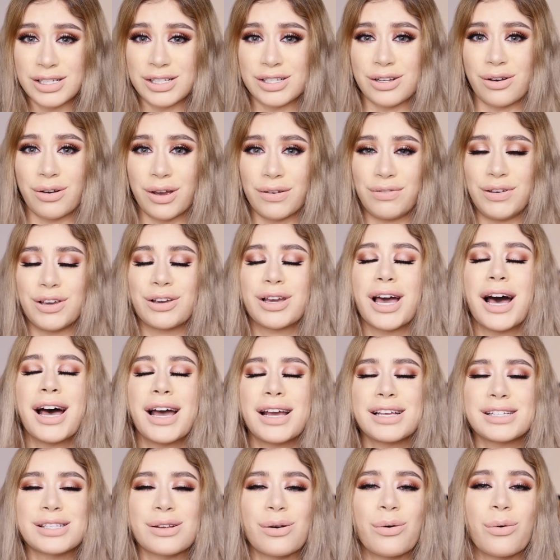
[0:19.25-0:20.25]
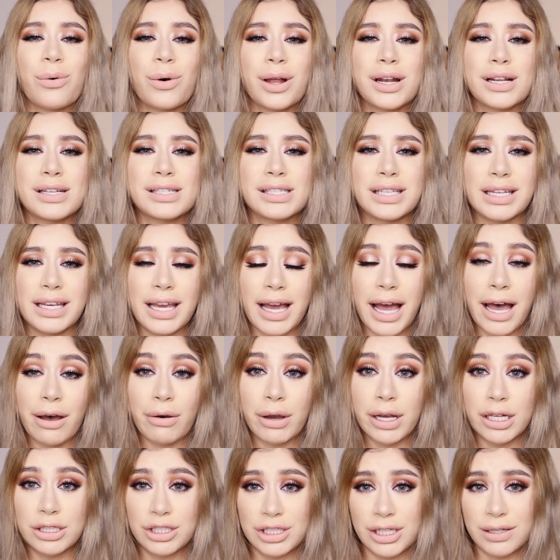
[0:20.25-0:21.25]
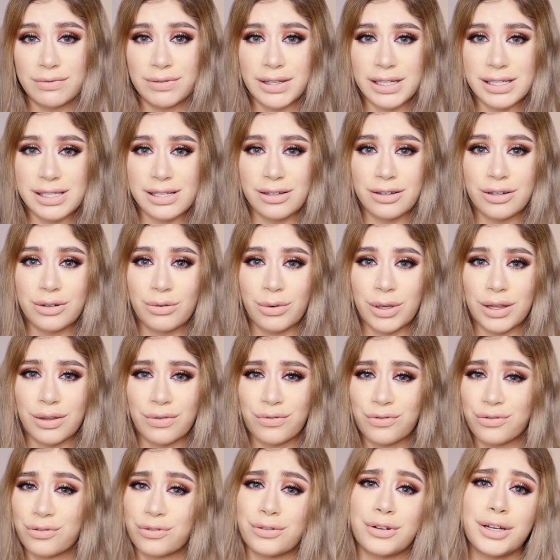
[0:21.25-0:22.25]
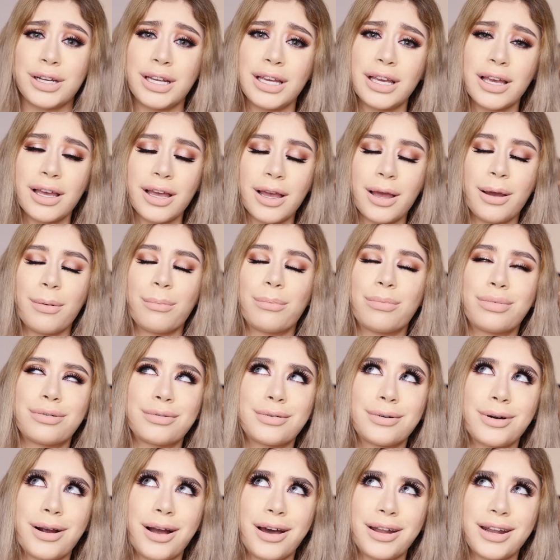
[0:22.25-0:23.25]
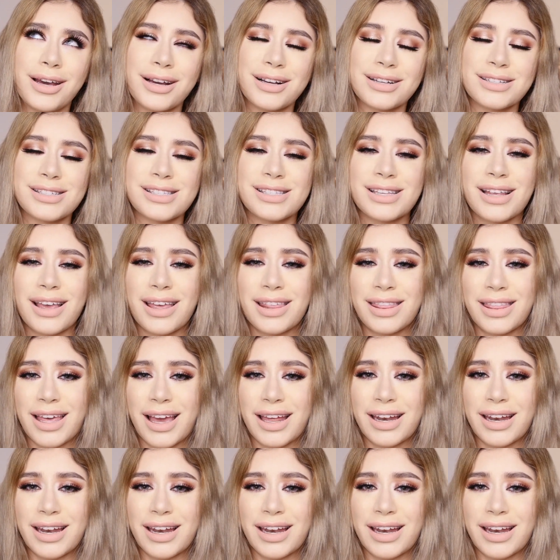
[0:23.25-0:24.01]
So if you guys want to see how I achieved this look with free products,